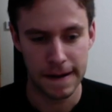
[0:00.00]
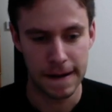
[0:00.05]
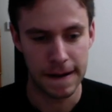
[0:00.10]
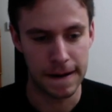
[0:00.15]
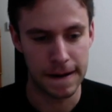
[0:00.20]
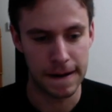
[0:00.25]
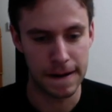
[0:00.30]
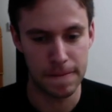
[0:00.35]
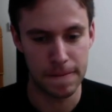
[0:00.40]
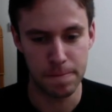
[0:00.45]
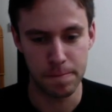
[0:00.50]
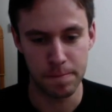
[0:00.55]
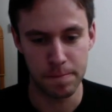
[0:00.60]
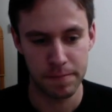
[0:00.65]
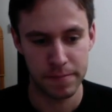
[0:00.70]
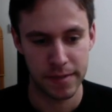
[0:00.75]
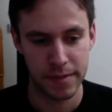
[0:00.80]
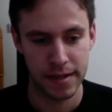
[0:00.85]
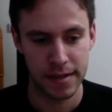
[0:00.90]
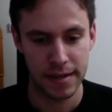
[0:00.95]
And
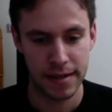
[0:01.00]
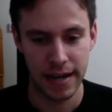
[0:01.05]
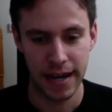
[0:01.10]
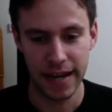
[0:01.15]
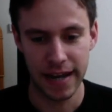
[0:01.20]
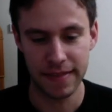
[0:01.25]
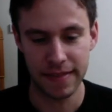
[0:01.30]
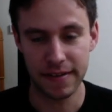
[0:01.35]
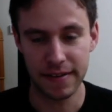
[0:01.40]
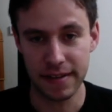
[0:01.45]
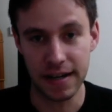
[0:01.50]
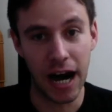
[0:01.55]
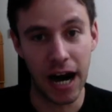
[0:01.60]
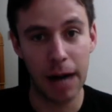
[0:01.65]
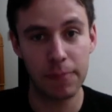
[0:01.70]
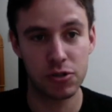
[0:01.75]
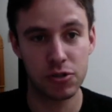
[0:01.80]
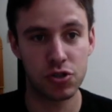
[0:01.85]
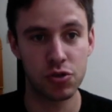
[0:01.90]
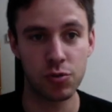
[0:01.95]
the
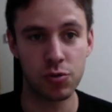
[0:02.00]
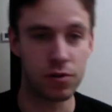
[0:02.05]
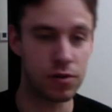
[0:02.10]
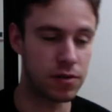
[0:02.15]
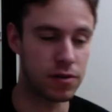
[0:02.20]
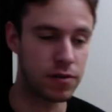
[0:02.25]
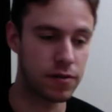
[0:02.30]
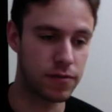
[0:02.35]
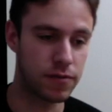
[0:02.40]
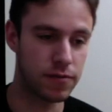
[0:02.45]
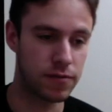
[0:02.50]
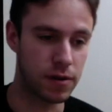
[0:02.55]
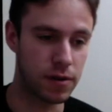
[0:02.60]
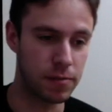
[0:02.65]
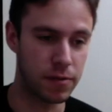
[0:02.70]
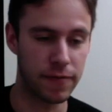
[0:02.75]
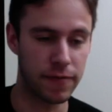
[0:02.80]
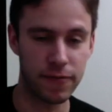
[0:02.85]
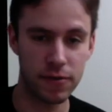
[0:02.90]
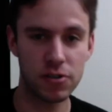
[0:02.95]
cops who were
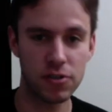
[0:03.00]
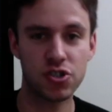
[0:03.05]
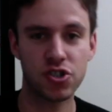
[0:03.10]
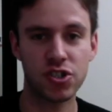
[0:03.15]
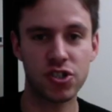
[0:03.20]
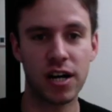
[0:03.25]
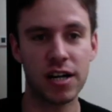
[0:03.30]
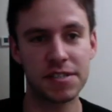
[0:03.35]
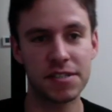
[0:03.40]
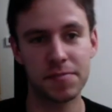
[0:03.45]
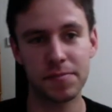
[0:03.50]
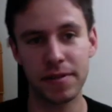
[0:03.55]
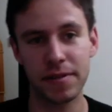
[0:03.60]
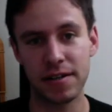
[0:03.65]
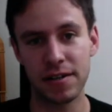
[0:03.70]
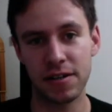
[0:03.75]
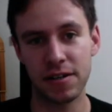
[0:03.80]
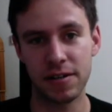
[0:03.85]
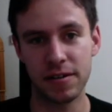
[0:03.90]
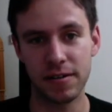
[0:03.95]
from the first Child's
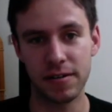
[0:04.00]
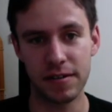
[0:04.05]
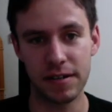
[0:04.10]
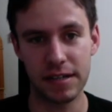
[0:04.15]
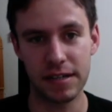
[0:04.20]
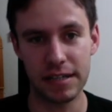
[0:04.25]
Play are